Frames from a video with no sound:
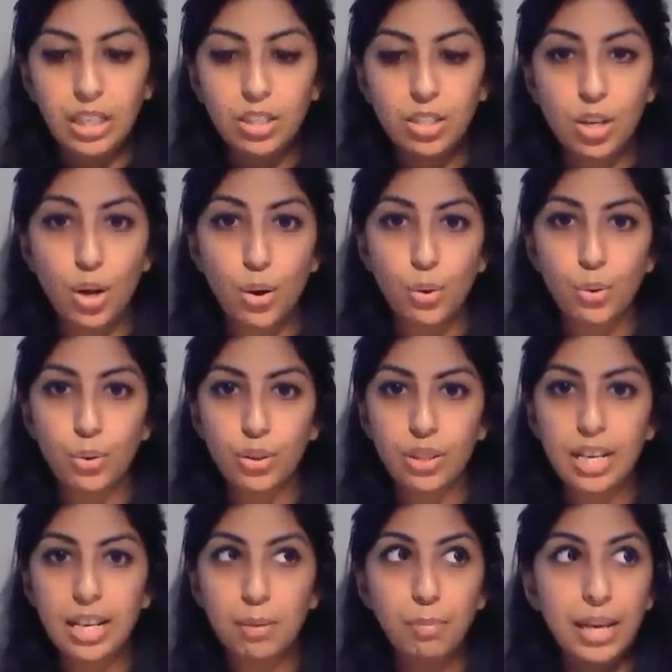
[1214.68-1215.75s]
So
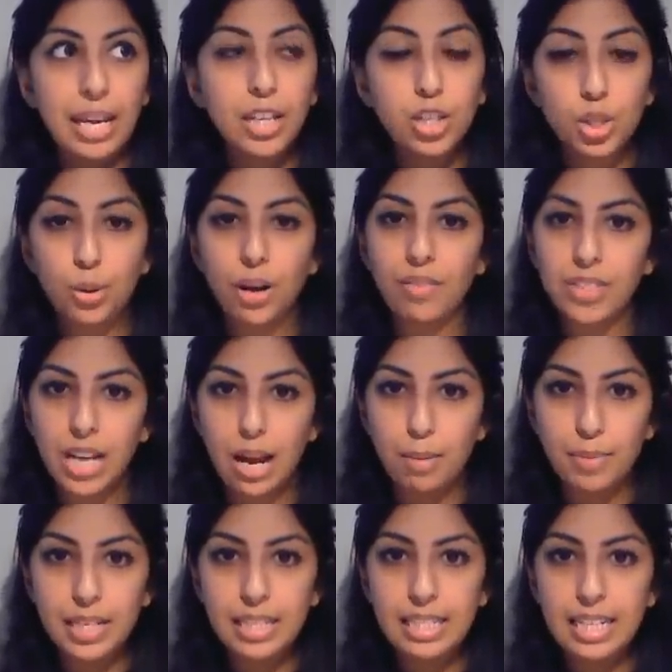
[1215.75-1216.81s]
in patients who have
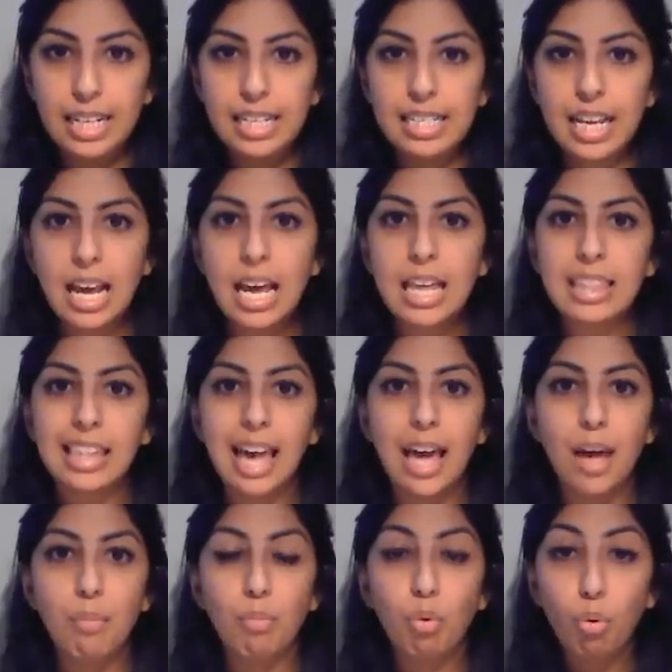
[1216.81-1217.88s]
diabetes,
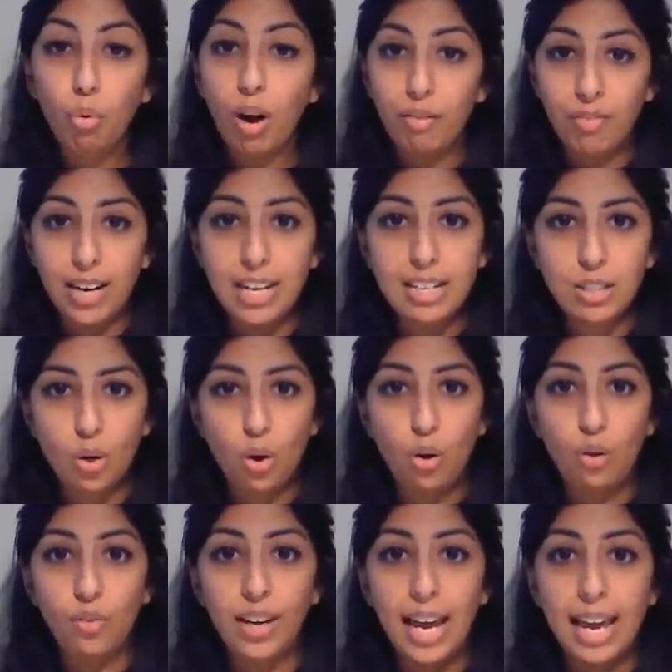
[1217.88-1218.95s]
they're more at risk
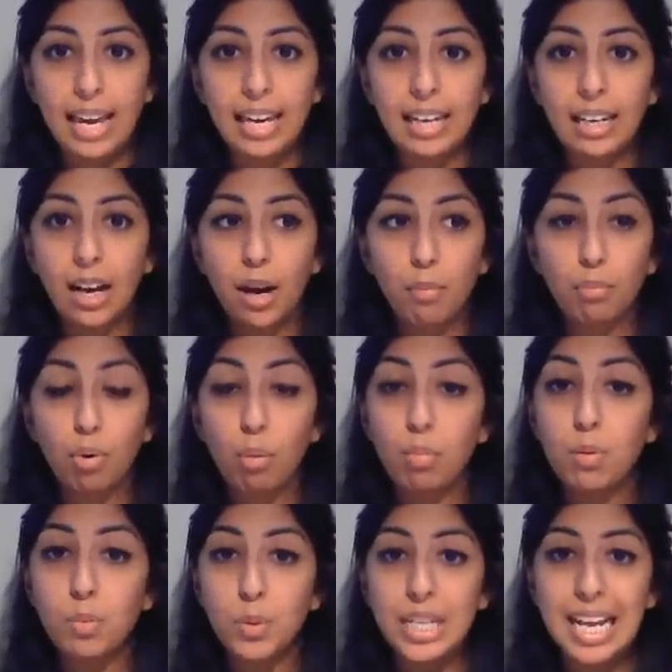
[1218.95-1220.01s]
of getting um,
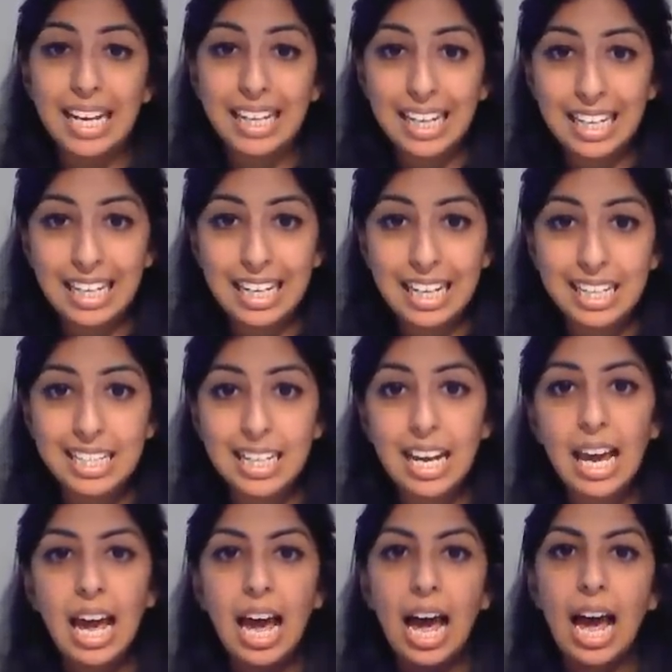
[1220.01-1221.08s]
problems with their kidneys,
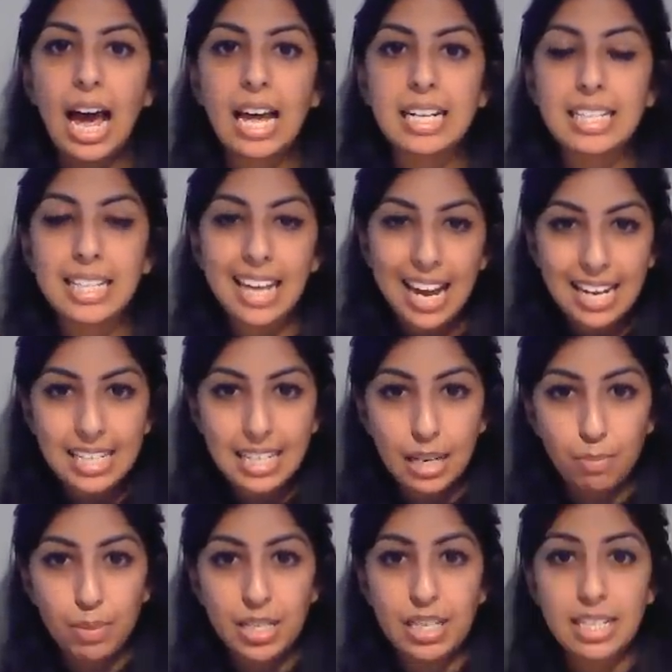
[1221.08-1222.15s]
and the ACE
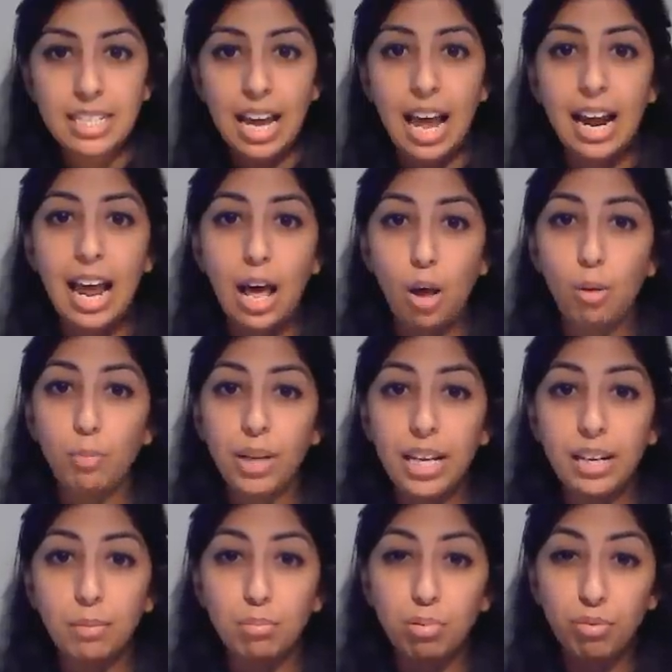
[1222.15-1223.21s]
inhibitors can help
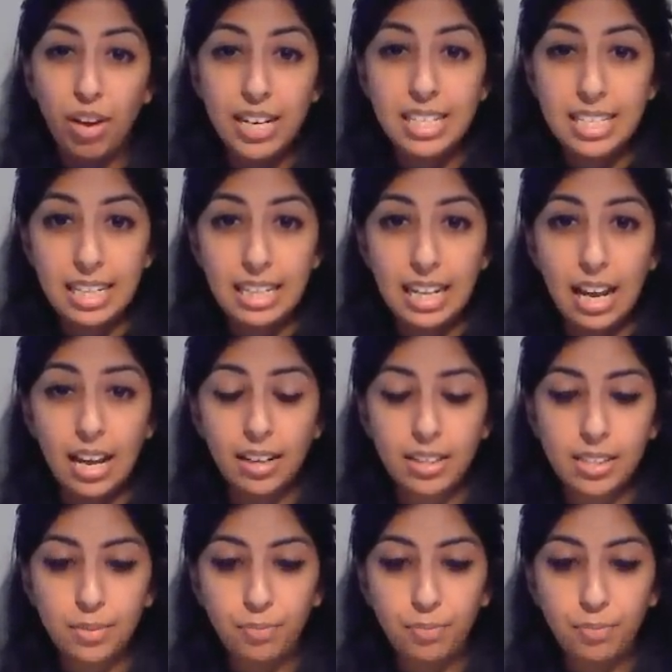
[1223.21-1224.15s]
in preventing that.